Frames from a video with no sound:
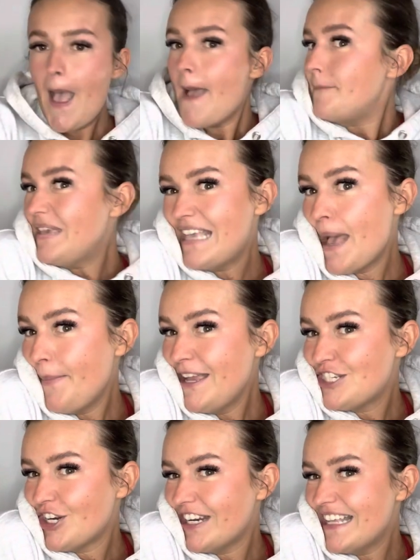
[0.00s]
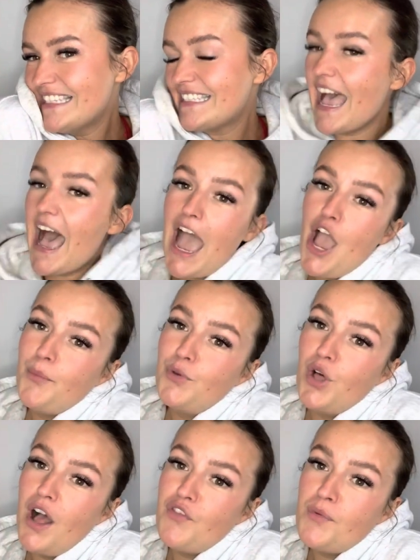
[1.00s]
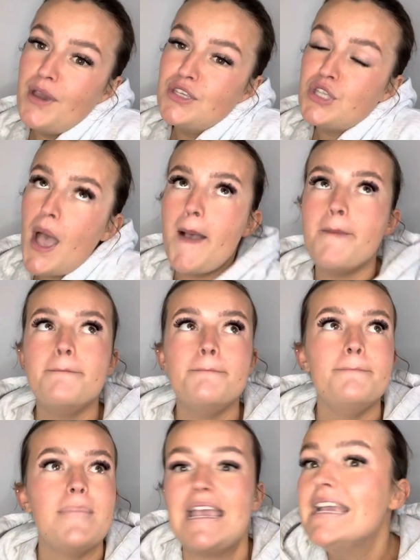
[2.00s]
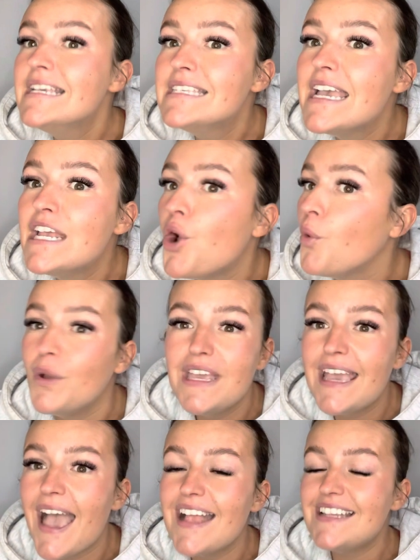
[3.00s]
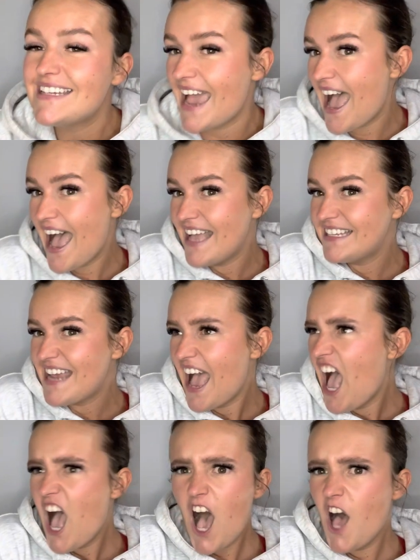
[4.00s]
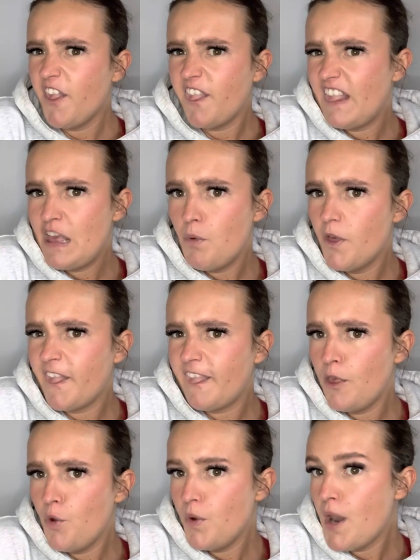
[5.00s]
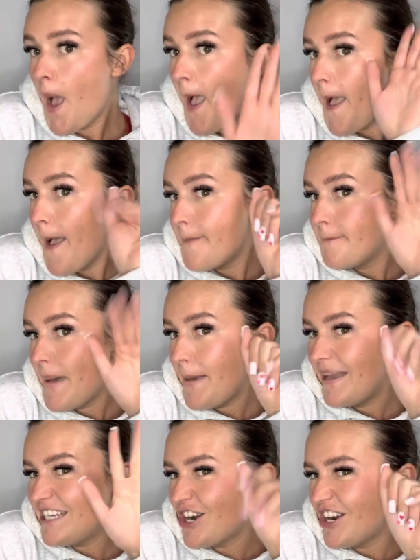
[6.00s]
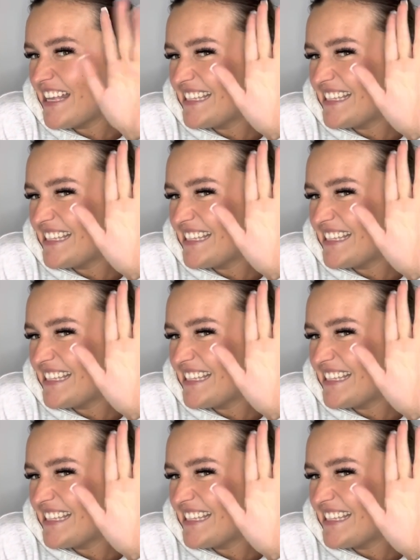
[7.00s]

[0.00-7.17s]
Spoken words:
But yeah, my darlings, I hope you all have the most amazing weekend, and I'll see you all soon. Bye, my darlings.